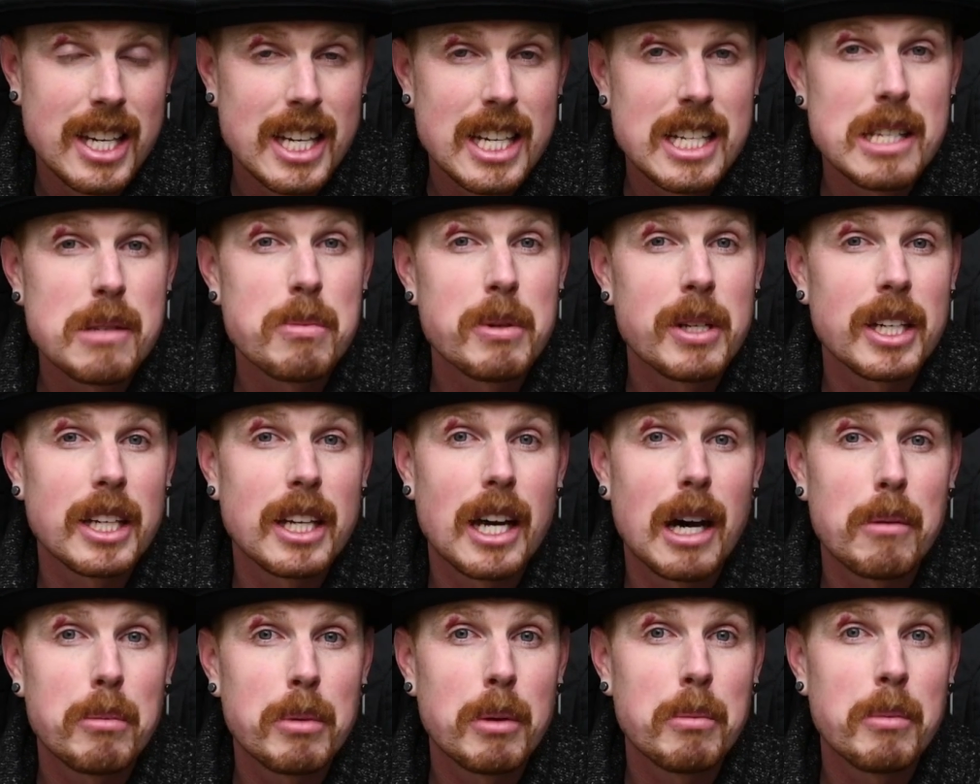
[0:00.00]
It's been a
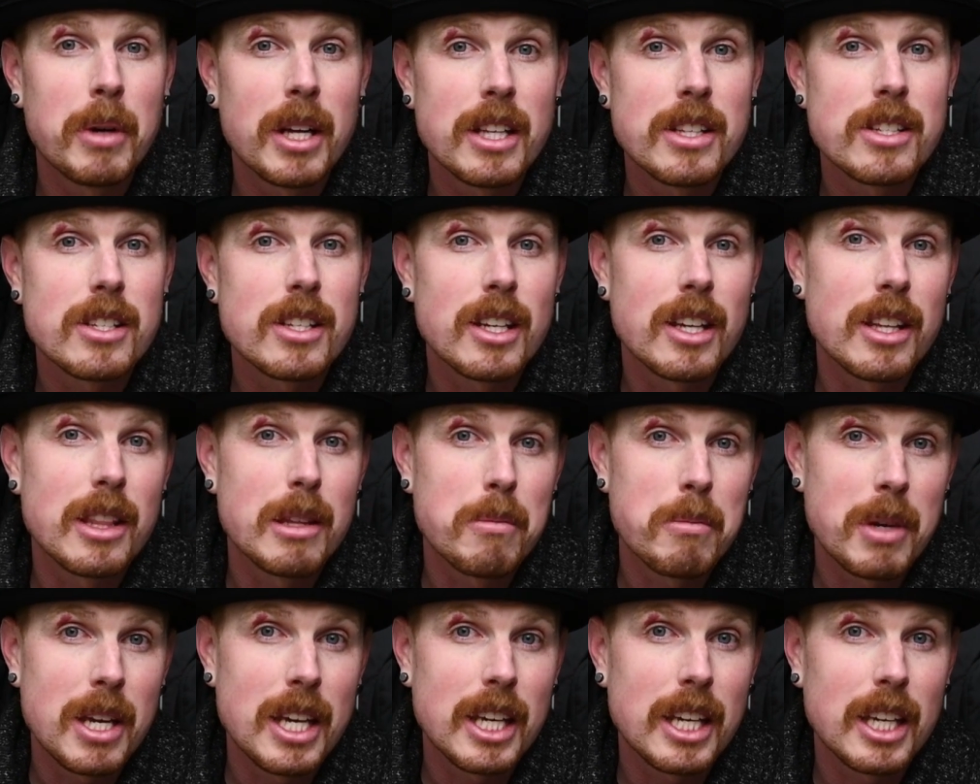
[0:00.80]
couple months in the
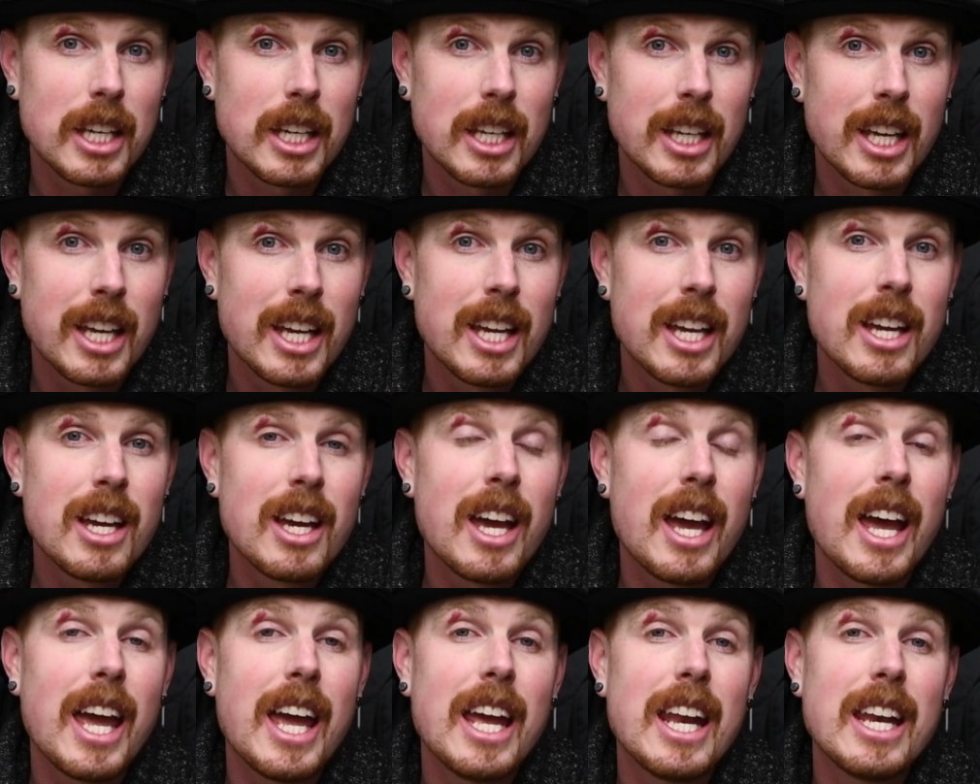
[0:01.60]
making,
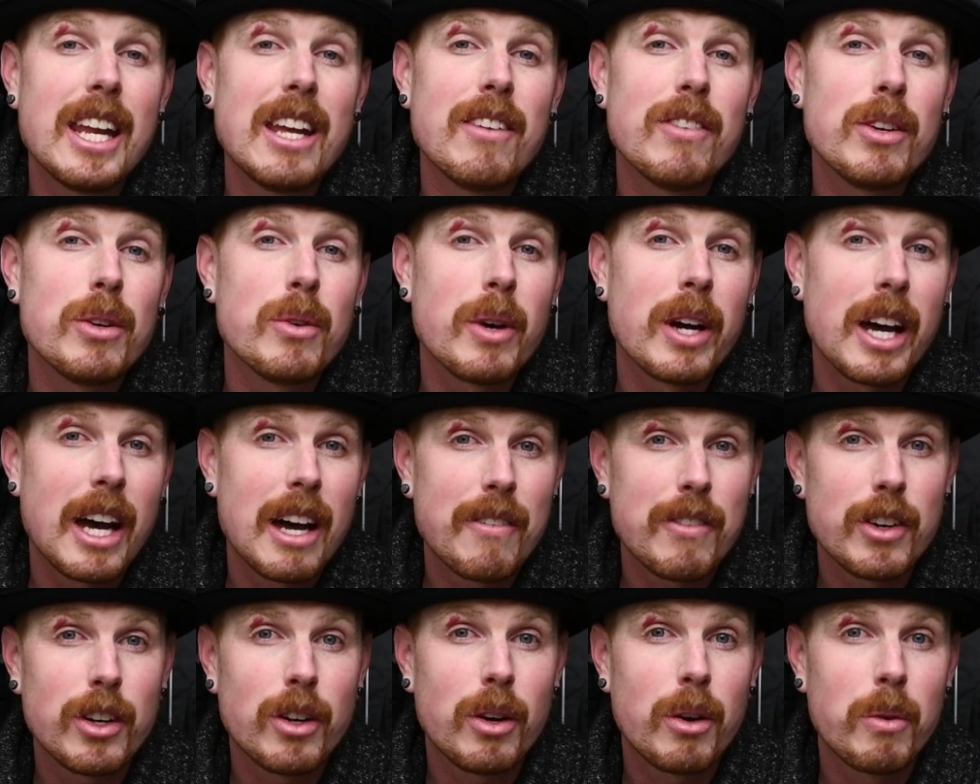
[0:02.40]
and if you
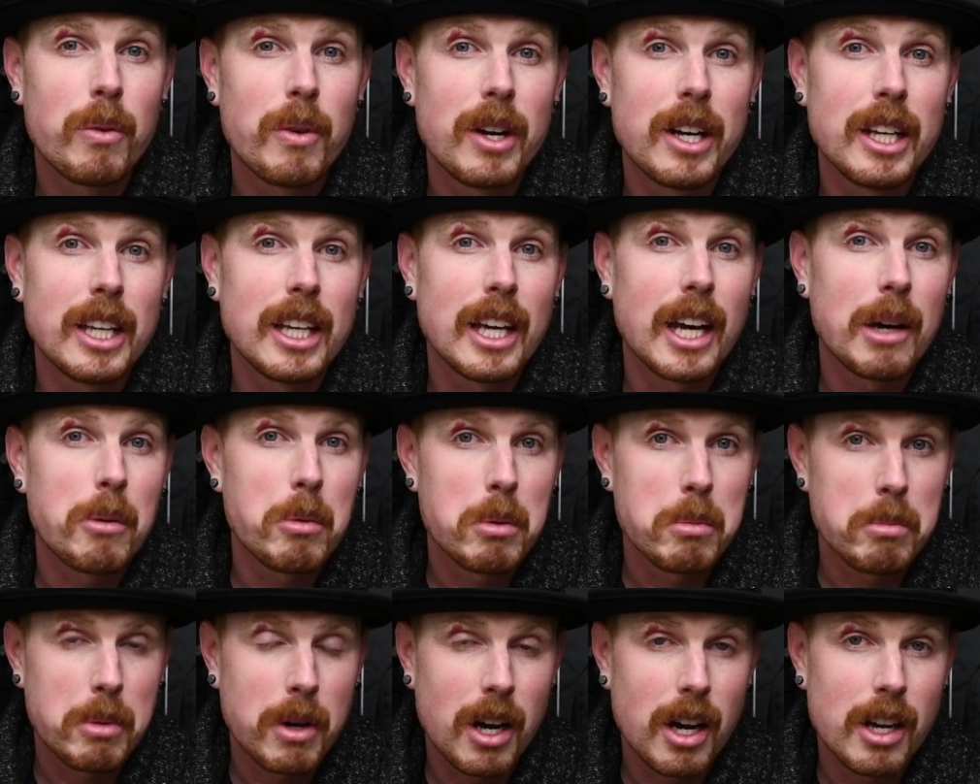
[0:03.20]
haven't already, I
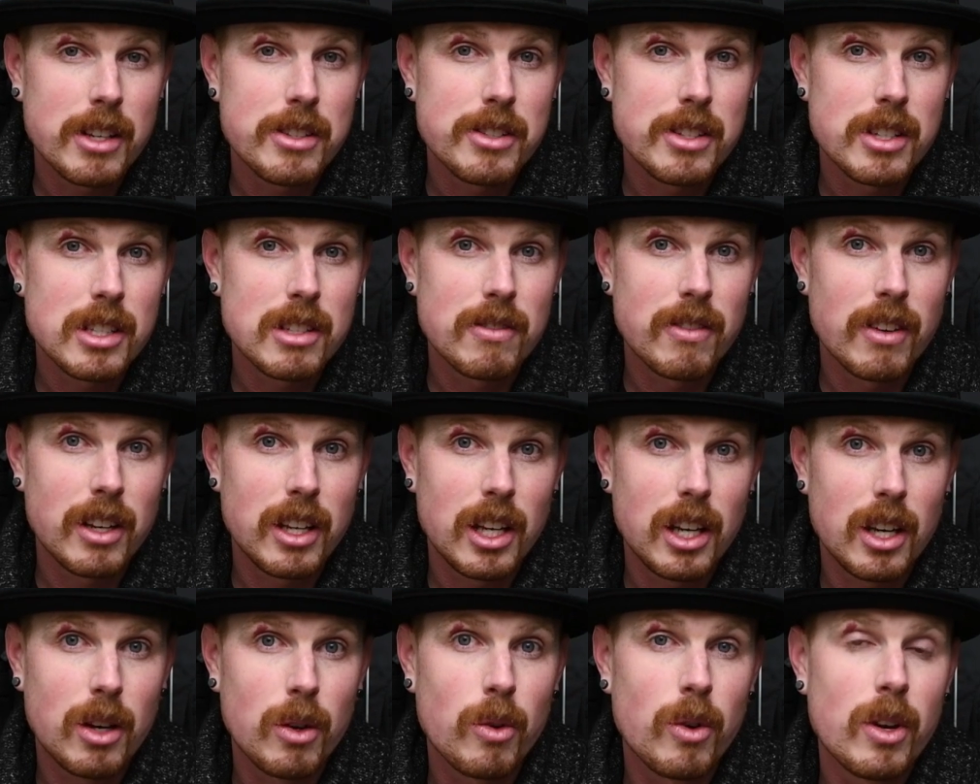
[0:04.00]
would pause this
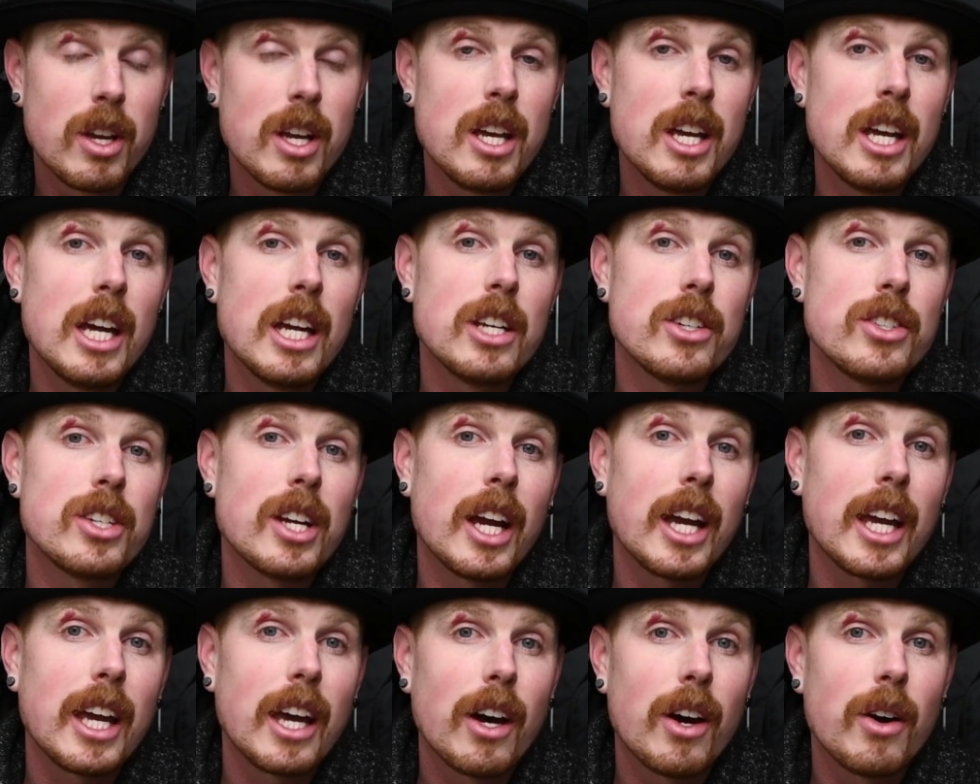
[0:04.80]
video and
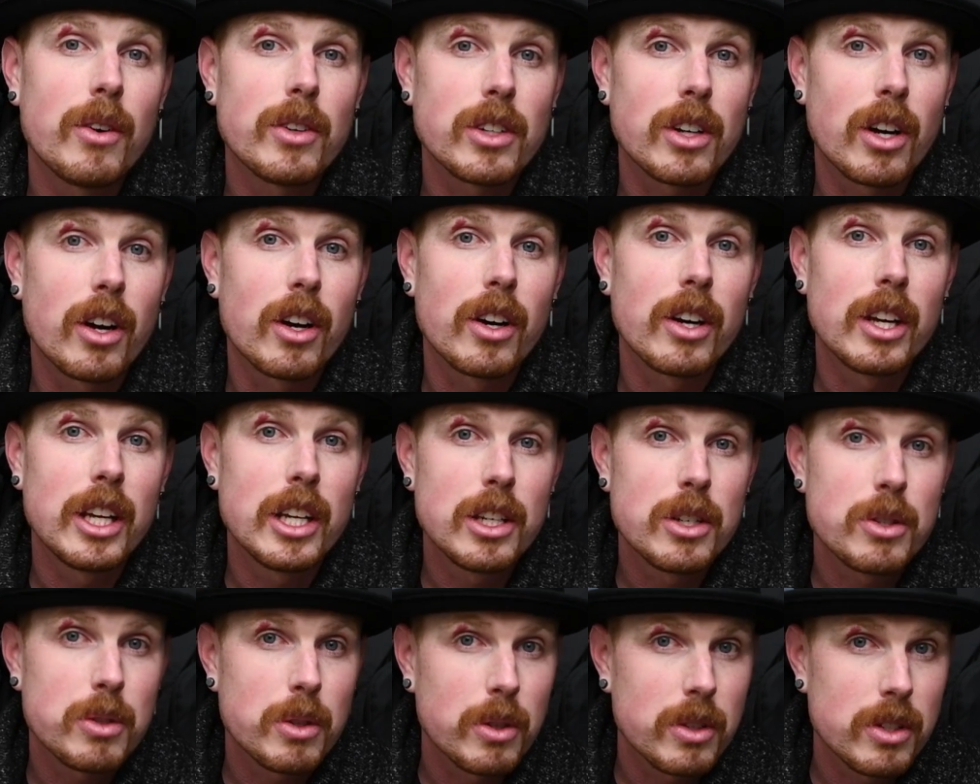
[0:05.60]
check out our
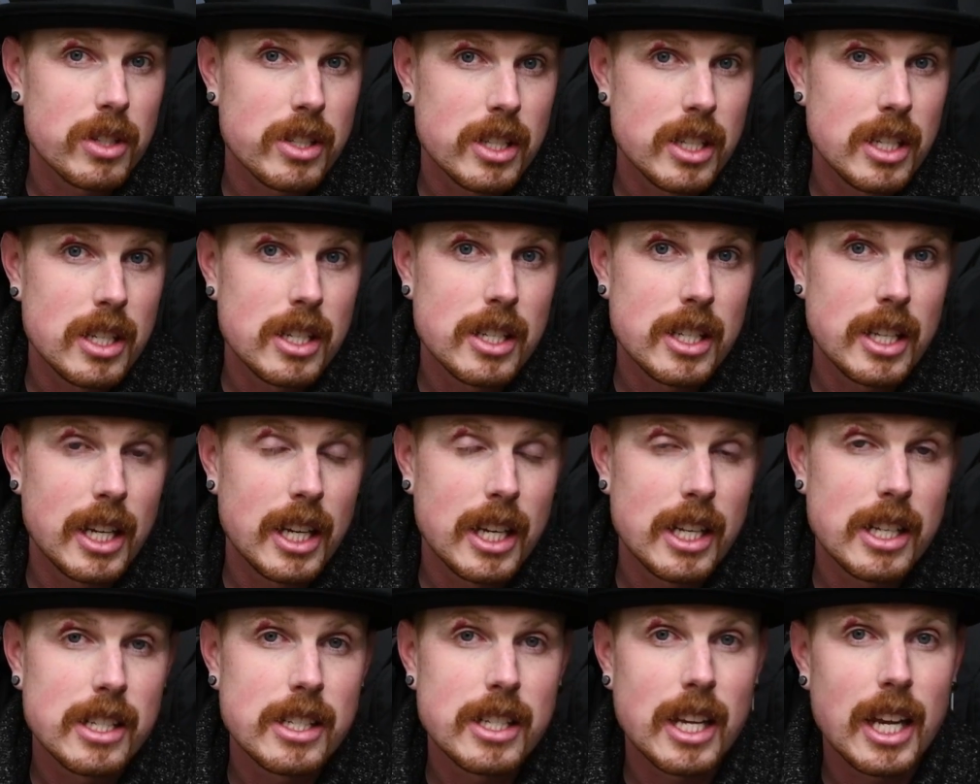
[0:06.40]
Intro to
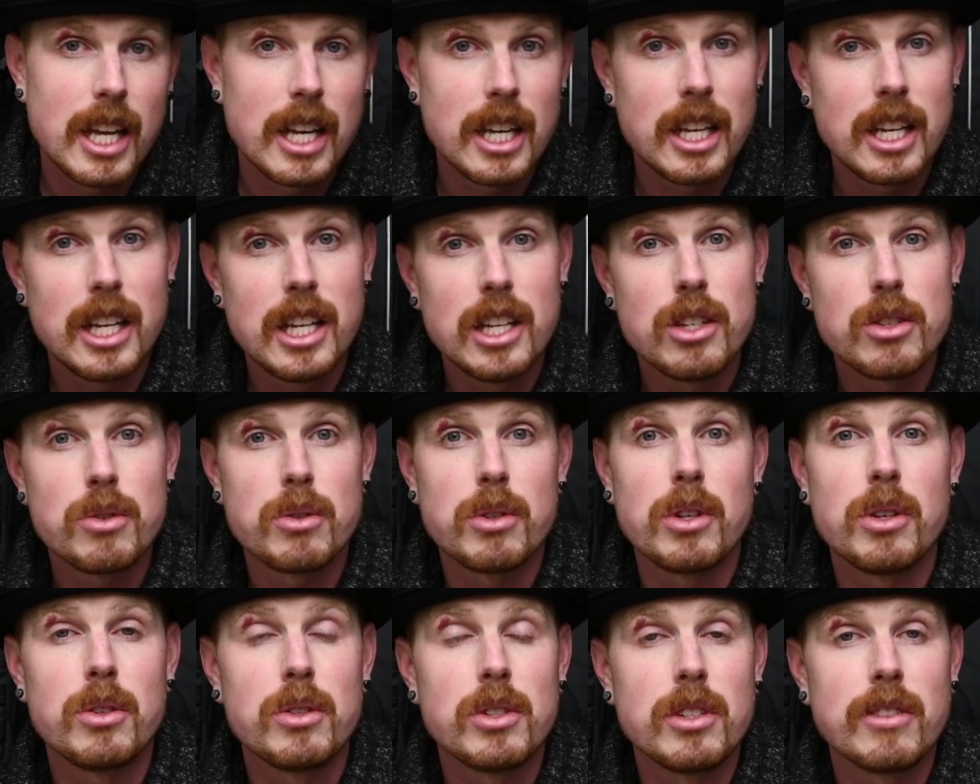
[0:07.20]
C-Stands and
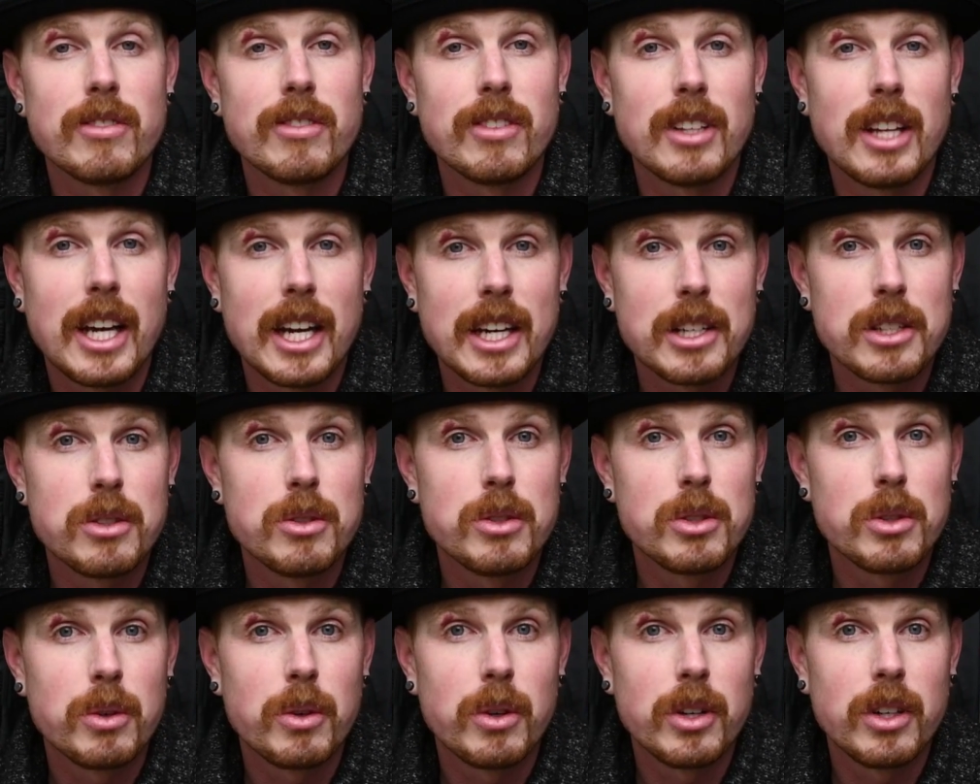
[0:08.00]
Intro to Flag
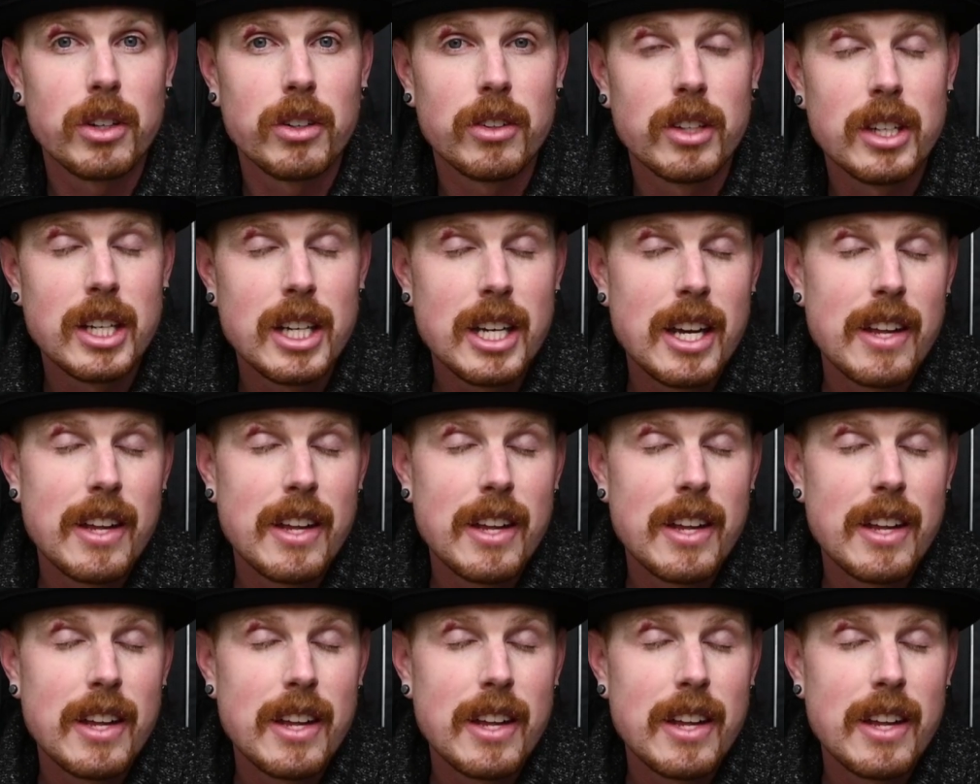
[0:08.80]
tutorial.